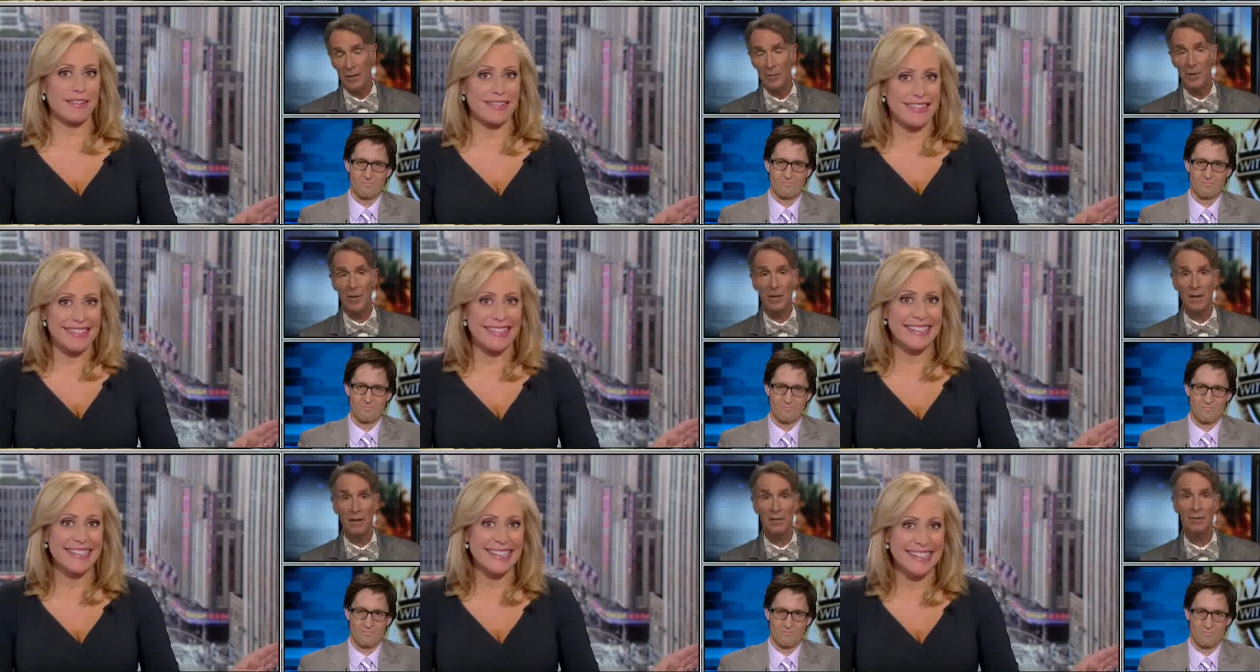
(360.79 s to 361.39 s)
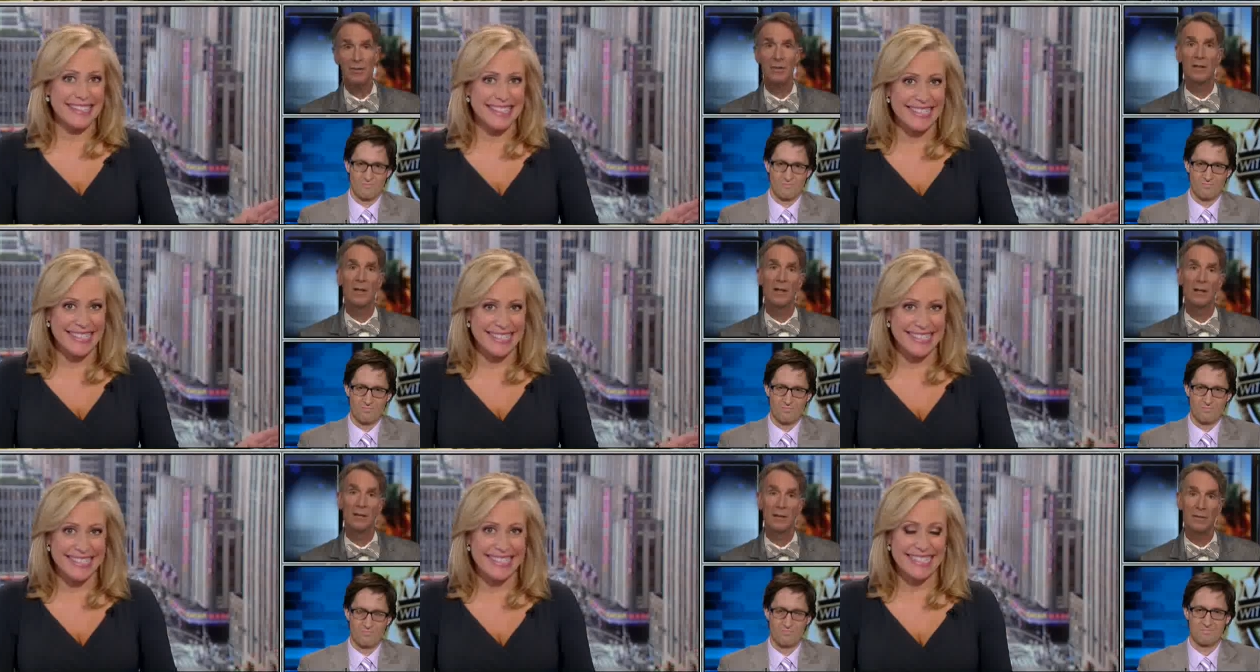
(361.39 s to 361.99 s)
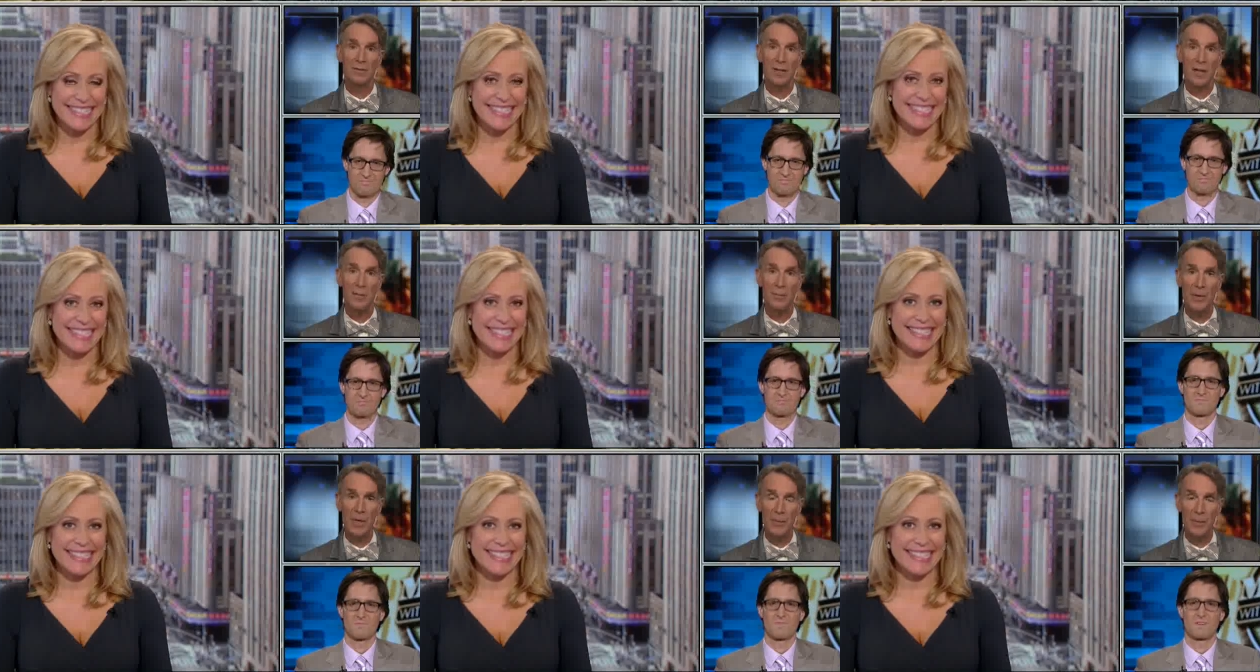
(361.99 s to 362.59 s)
Speaker 1: because uh, the same
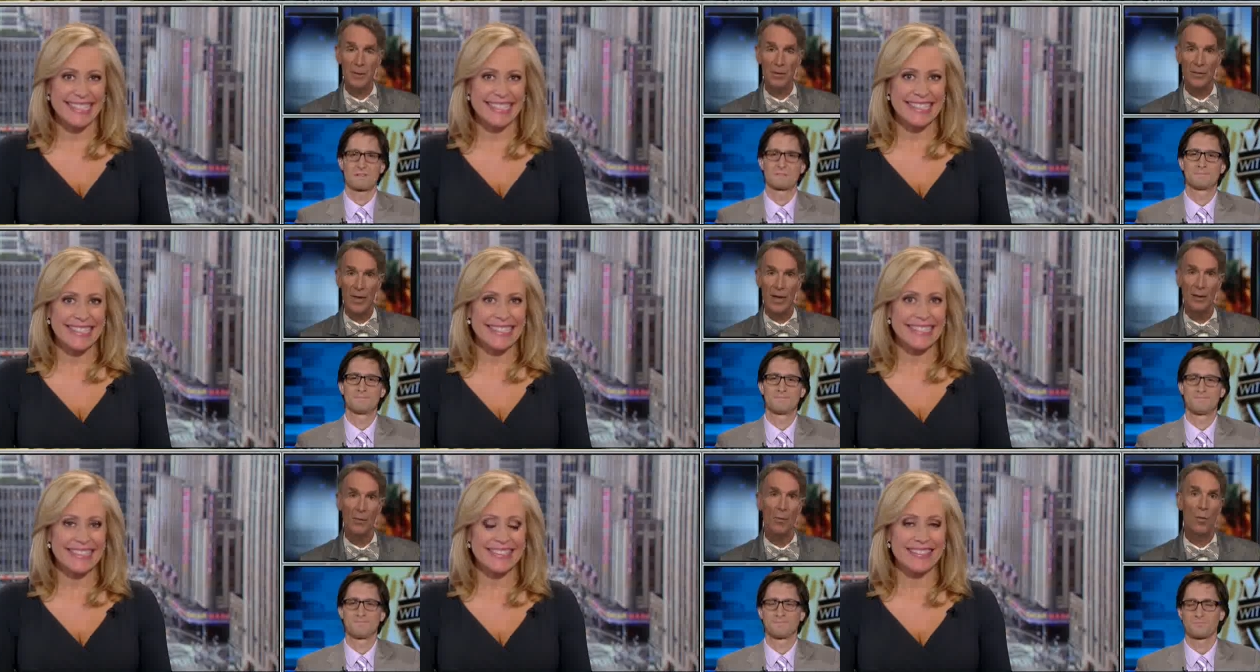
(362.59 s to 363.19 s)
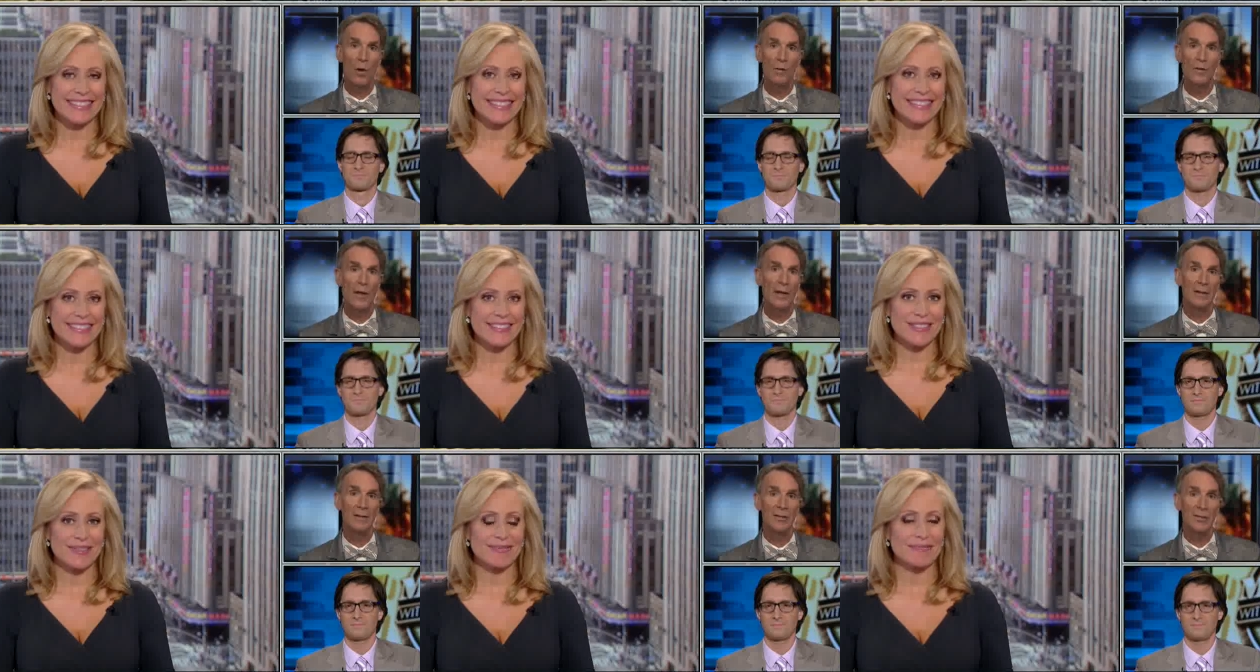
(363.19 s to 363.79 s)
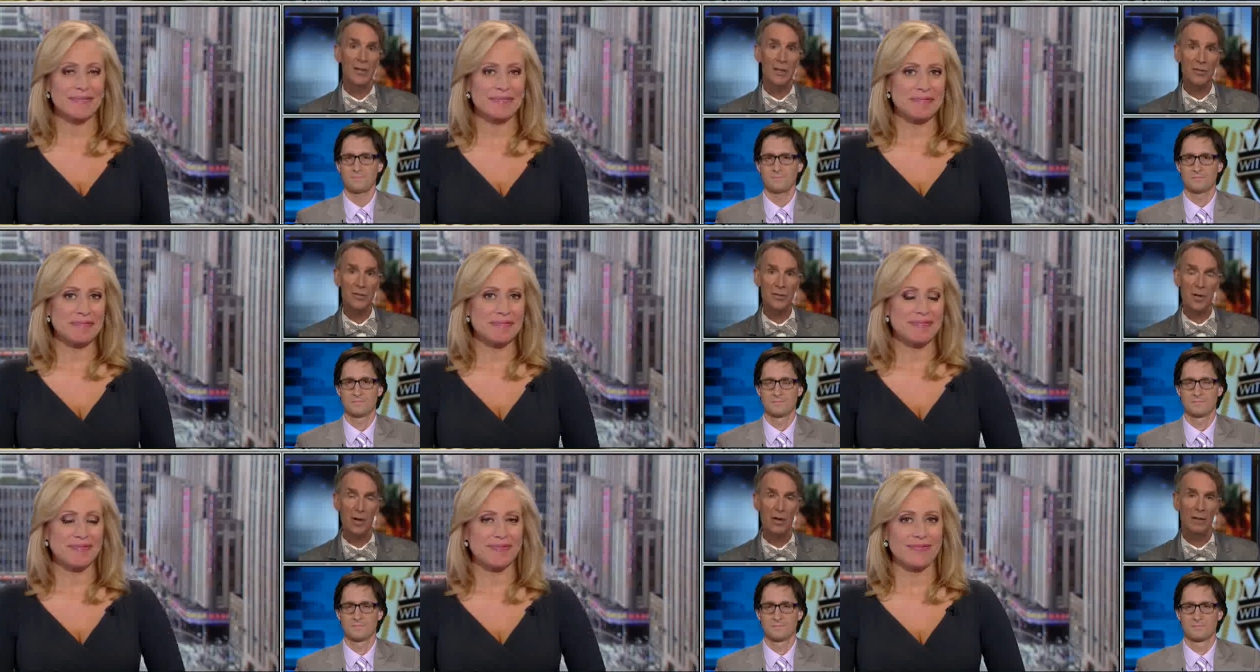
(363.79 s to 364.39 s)
people that that
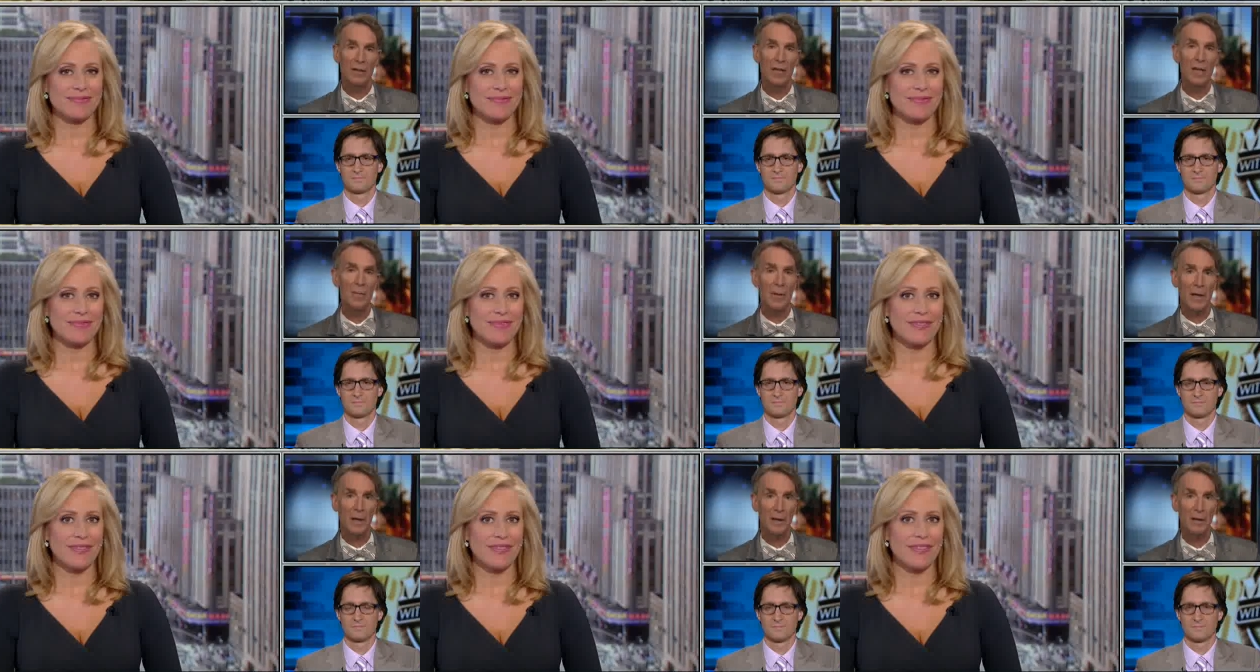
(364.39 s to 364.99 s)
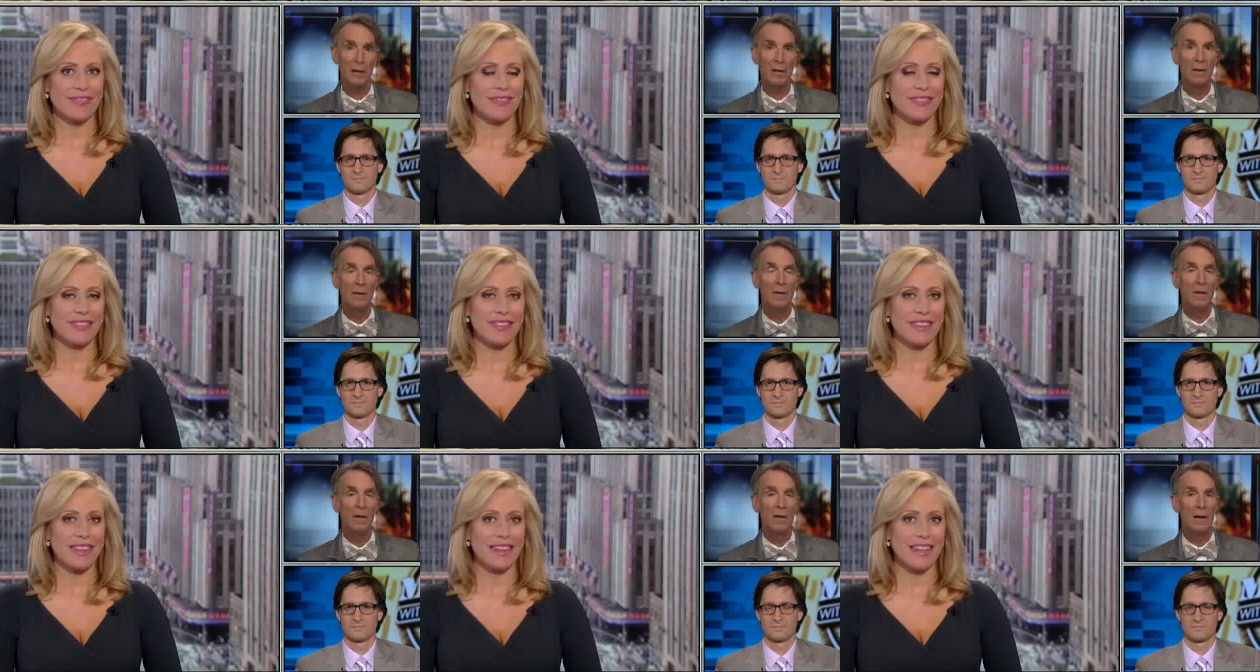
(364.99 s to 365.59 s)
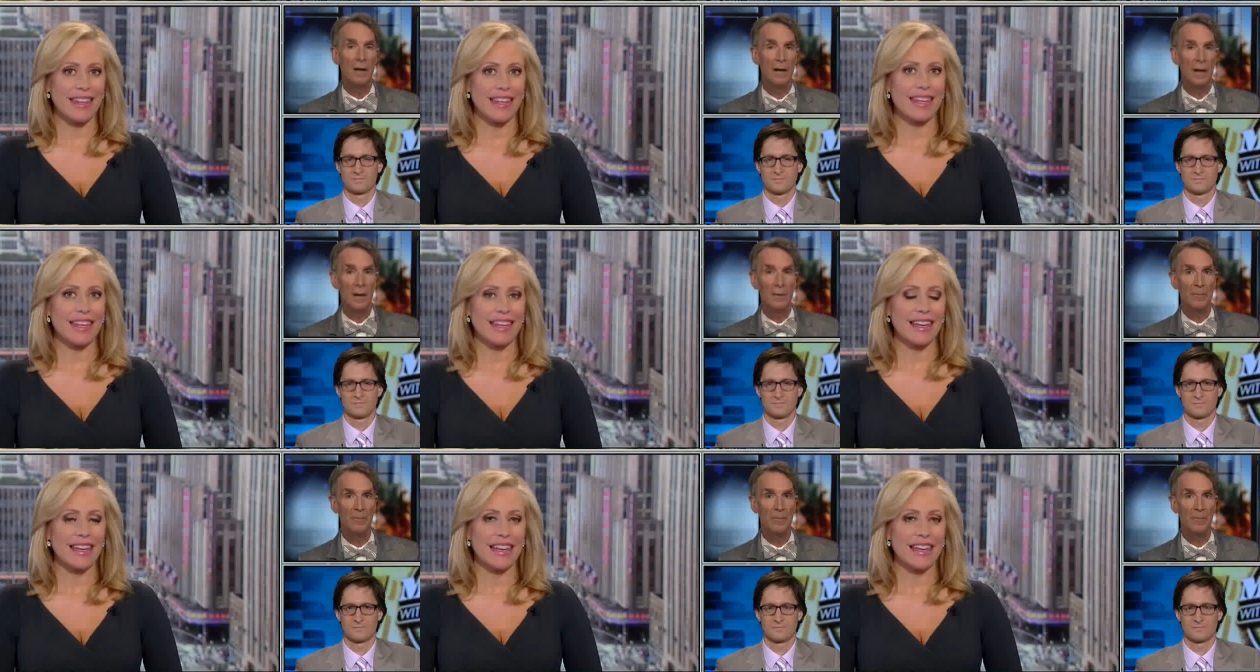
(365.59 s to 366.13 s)
insist on keeping uh,